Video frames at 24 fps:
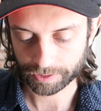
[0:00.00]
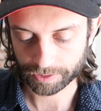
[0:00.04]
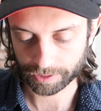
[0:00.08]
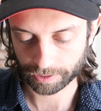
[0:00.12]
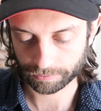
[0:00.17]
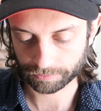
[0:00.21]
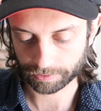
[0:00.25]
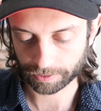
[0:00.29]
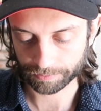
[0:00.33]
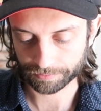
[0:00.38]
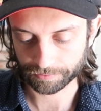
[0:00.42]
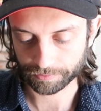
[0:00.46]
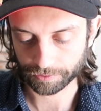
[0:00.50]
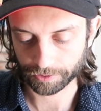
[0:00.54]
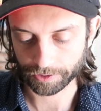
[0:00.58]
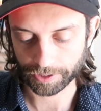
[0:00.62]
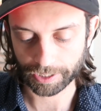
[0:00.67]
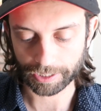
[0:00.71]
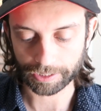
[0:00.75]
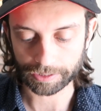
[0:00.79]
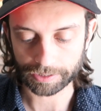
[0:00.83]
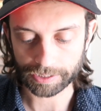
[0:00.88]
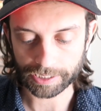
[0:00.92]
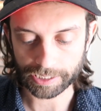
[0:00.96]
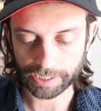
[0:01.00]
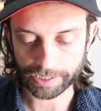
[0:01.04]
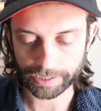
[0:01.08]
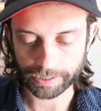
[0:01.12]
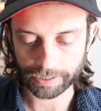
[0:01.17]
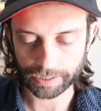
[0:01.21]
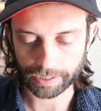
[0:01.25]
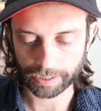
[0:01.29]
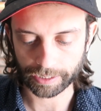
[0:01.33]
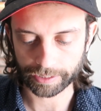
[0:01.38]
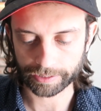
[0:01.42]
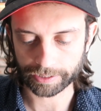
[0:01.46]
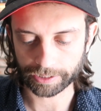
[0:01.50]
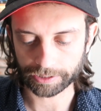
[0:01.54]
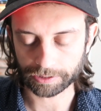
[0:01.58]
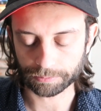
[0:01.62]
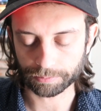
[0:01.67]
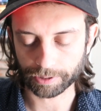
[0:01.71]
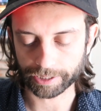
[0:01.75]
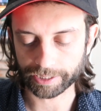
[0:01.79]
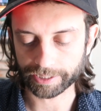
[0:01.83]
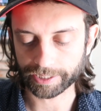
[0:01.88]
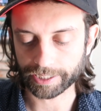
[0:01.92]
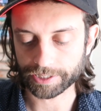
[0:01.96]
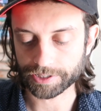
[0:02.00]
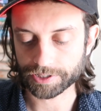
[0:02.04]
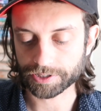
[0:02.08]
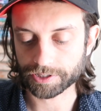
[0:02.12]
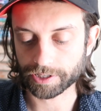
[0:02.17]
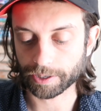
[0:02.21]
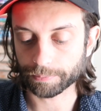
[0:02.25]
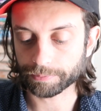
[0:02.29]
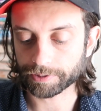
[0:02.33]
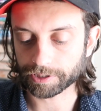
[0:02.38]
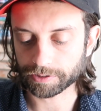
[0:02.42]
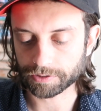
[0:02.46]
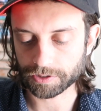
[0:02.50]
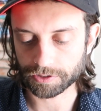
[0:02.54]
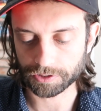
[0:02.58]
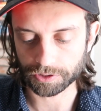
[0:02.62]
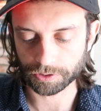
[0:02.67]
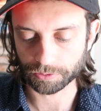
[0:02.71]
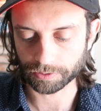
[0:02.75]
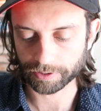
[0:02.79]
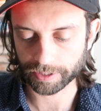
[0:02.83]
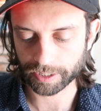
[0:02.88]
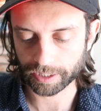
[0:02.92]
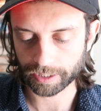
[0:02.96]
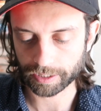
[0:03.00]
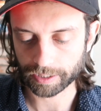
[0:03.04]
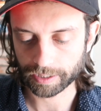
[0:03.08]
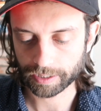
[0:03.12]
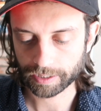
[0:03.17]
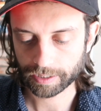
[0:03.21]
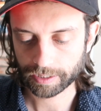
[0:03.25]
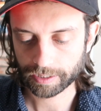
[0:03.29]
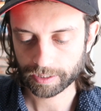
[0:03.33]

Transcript: Did flip for 19. I think the brand had something to do with it.